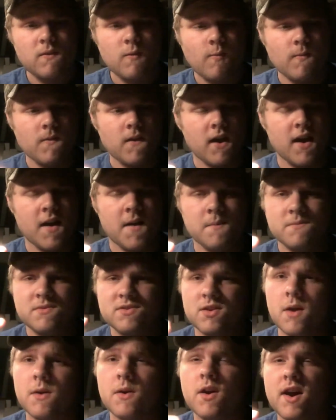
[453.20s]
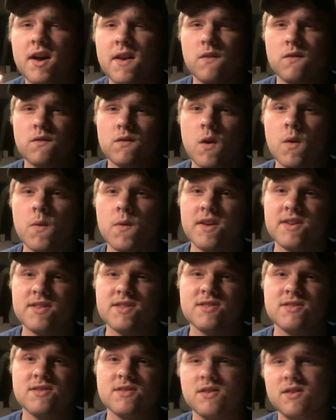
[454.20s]
So I'll go ahead and throw
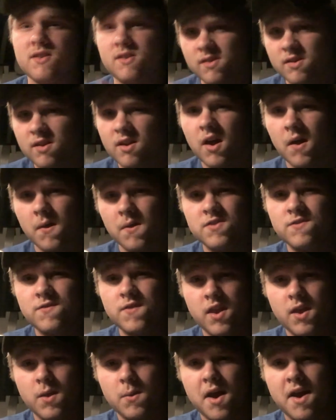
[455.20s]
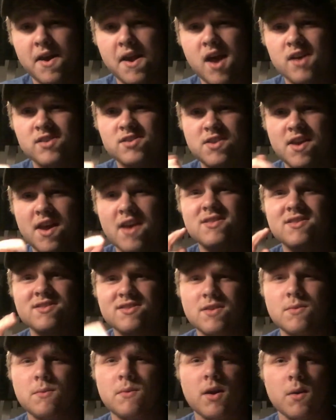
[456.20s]
this on this video right now so you guys can
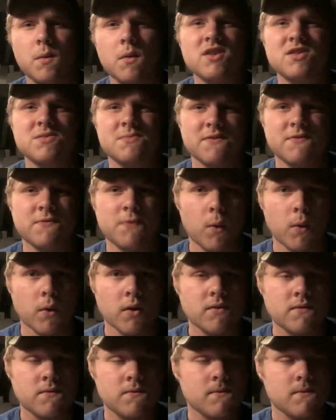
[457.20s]
see what it was before.